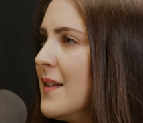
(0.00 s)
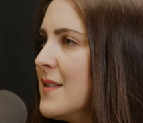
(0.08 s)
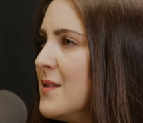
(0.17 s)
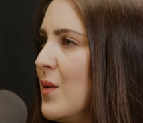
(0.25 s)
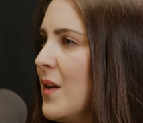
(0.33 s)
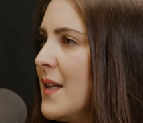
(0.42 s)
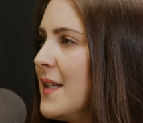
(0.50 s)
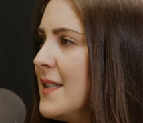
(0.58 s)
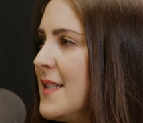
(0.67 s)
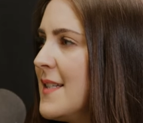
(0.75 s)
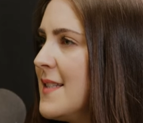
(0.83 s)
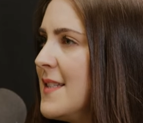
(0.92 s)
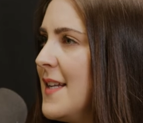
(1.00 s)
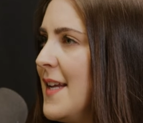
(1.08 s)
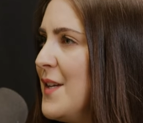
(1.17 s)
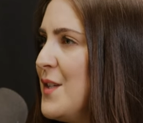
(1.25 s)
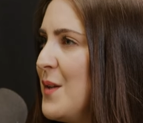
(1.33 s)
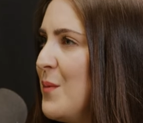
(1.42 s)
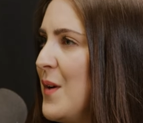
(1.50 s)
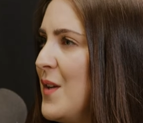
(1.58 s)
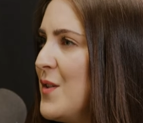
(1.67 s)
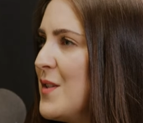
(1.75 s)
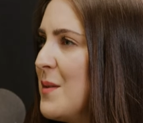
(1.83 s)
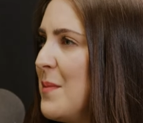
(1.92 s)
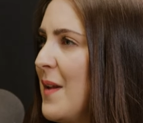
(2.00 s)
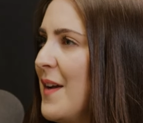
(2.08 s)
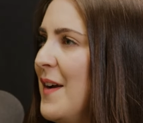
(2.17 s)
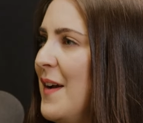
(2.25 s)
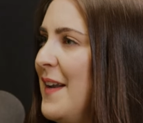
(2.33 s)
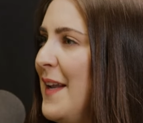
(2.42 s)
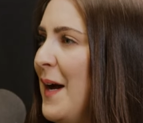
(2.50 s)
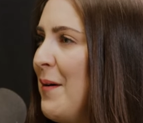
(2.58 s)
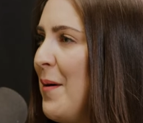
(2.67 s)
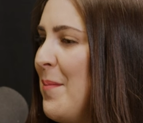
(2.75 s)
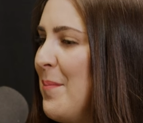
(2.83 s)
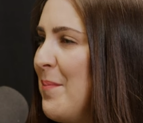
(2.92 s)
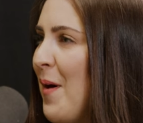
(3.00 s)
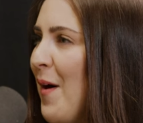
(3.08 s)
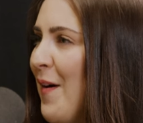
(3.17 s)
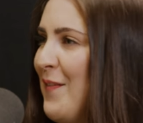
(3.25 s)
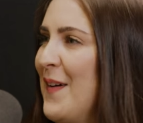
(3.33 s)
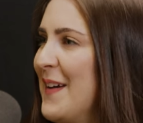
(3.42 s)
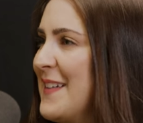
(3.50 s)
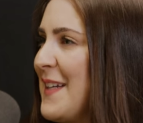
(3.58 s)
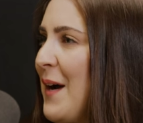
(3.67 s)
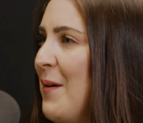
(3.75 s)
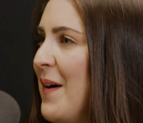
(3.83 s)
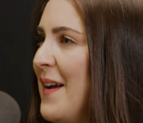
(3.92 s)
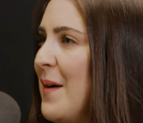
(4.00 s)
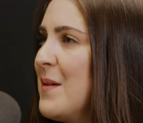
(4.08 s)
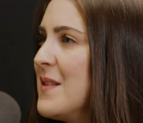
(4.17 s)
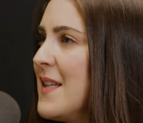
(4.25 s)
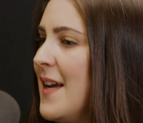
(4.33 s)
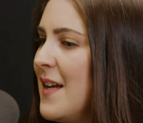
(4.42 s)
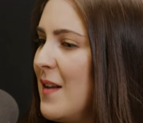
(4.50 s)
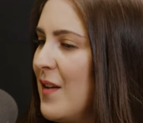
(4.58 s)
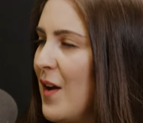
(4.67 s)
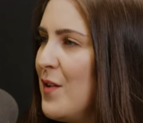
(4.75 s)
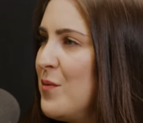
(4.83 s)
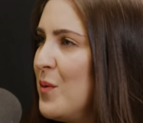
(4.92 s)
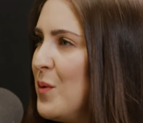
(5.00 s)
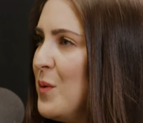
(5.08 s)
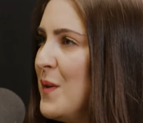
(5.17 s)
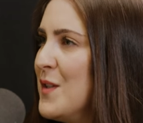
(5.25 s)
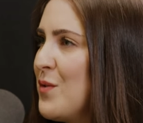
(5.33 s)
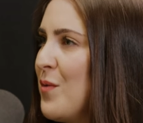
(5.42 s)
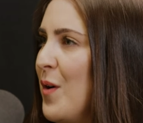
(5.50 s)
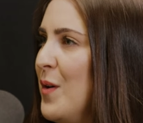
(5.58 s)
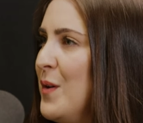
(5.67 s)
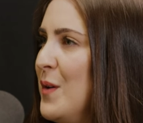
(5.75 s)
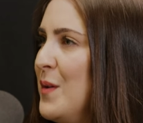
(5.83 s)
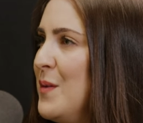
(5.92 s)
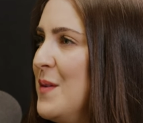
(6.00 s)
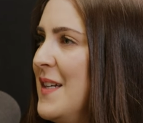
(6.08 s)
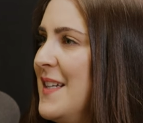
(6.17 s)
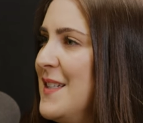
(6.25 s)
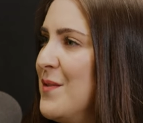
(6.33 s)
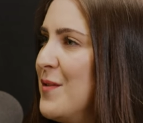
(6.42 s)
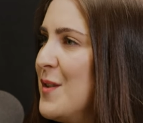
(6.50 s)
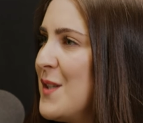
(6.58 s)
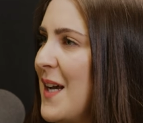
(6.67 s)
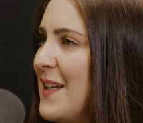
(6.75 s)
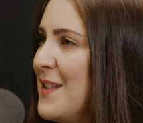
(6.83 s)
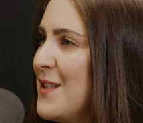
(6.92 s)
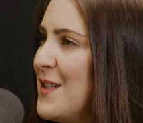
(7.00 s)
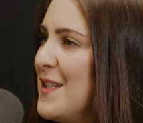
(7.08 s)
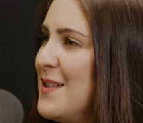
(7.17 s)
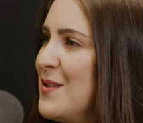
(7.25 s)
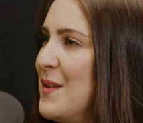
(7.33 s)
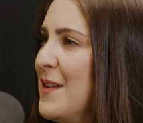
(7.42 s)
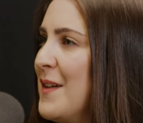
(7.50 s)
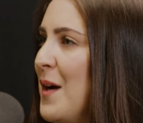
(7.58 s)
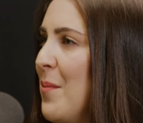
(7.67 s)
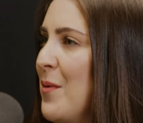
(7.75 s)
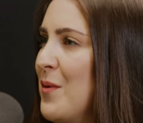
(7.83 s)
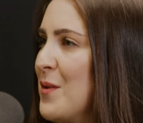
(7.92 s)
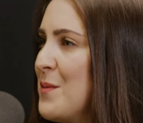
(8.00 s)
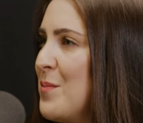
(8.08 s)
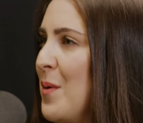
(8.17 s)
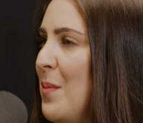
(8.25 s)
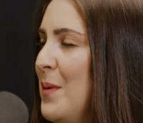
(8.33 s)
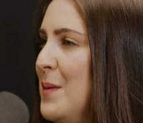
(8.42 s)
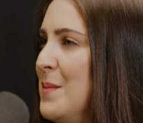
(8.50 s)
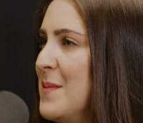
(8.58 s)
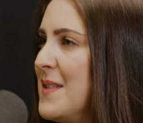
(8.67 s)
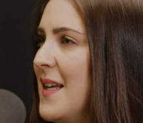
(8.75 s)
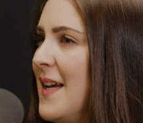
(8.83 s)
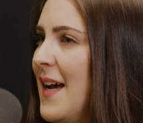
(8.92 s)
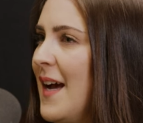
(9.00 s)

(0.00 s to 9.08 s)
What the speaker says: It's not like a destination where you're just gonna be like, now I'm perfect how I am. Because life will always throw you different challenges. You're going to come across problems.